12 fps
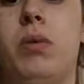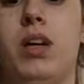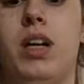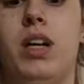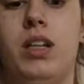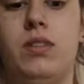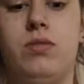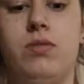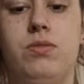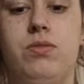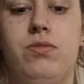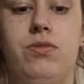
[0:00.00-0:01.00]
but
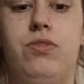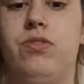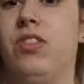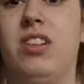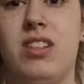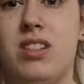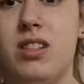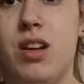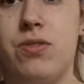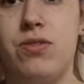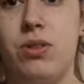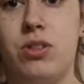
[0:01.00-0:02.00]
for this
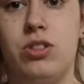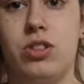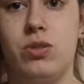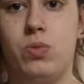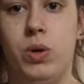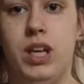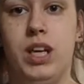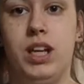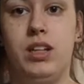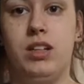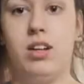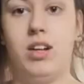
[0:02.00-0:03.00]
stuff you can just wing it.
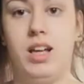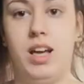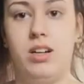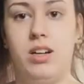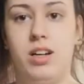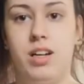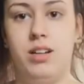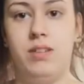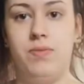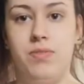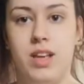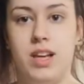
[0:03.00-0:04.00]
You're going to get dirty,
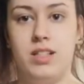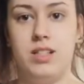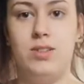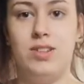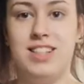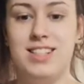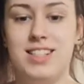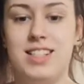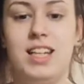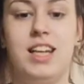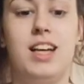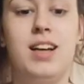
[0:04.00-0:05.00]
as you can
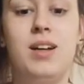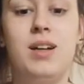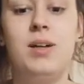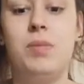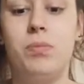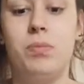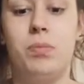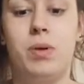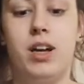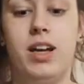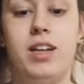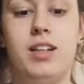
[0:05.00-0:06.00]
see,
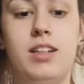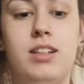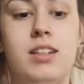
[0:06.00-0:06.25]
but